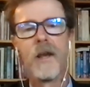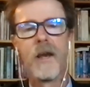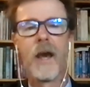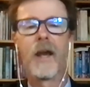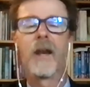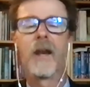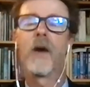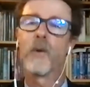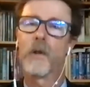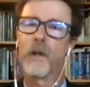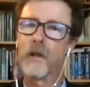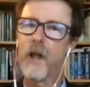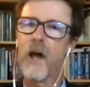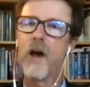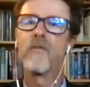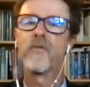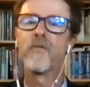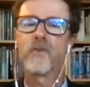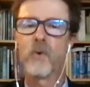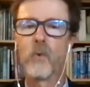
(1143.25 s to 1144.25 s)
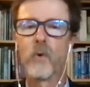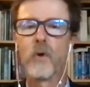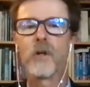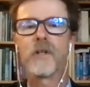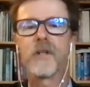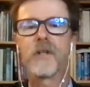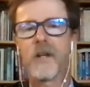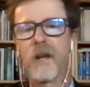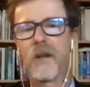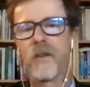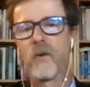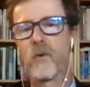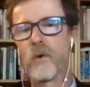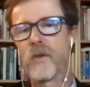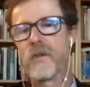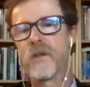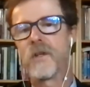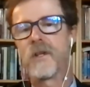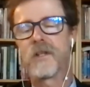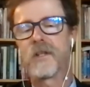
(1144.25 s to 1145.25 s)
And I would love to work together with
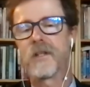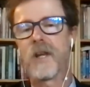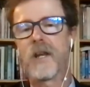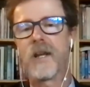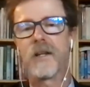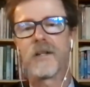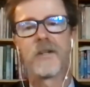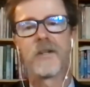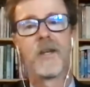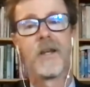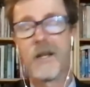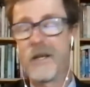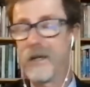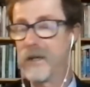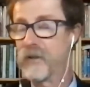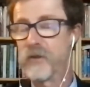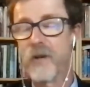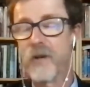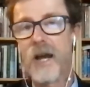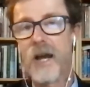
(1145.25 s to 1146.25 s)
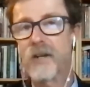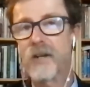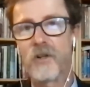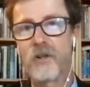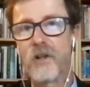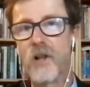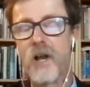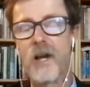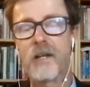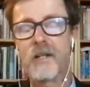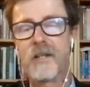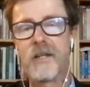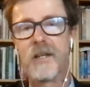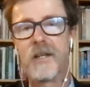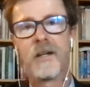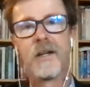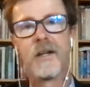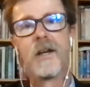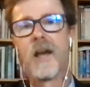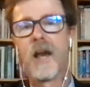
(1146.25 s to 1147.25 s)
these states, International
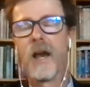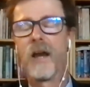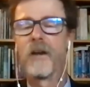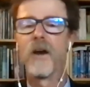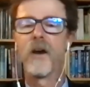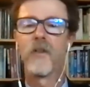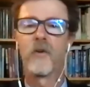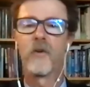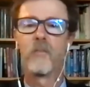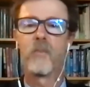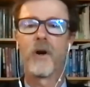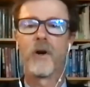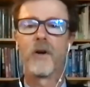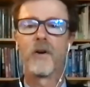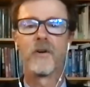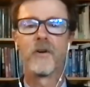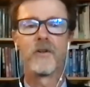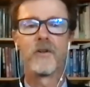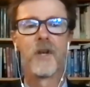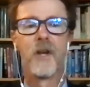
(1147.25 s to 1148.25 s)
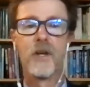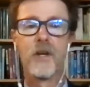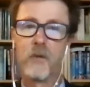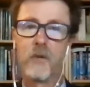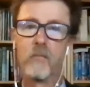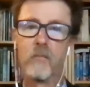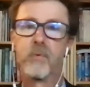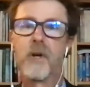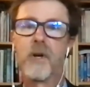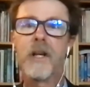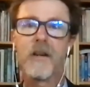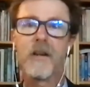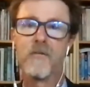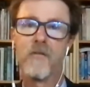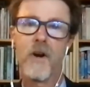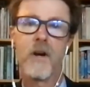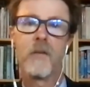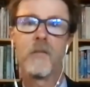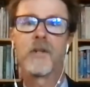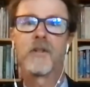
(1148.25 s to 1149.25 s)
IDEA, and other partners to bring
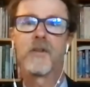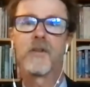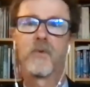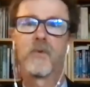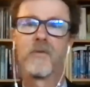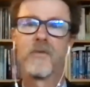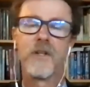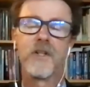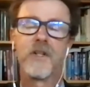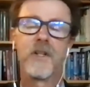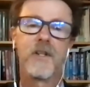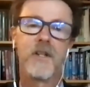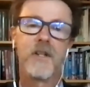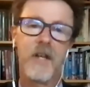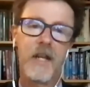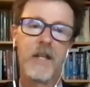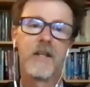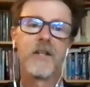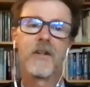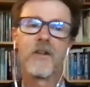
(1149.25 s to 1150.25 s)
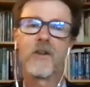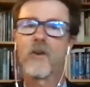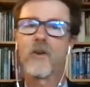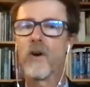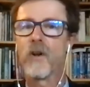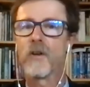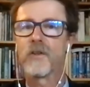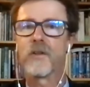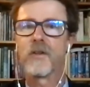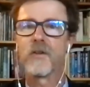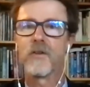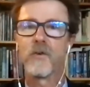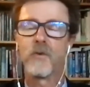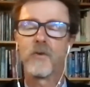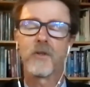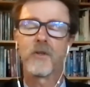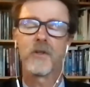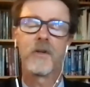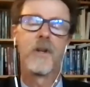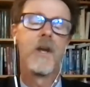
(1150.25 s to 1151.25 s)
environmental provisions into the
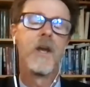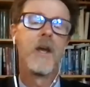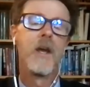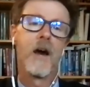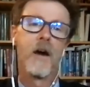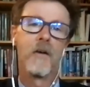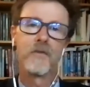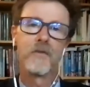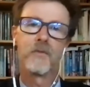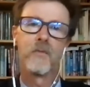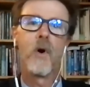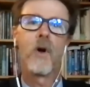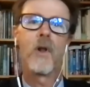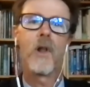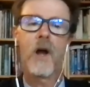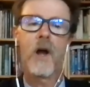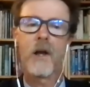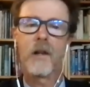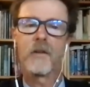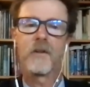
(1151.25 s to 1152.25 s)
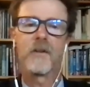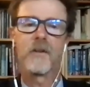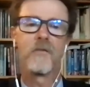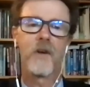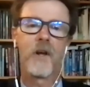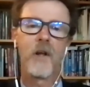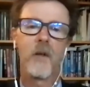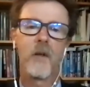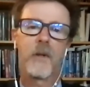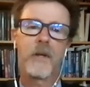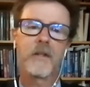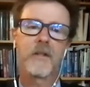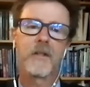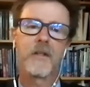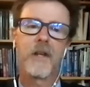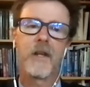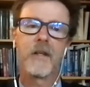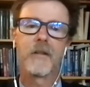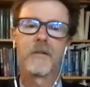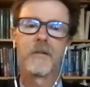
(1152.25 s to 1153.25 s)
constitution of small island developing
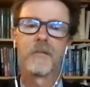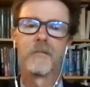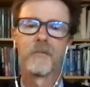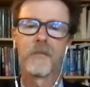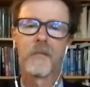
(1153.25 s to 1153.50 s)
states.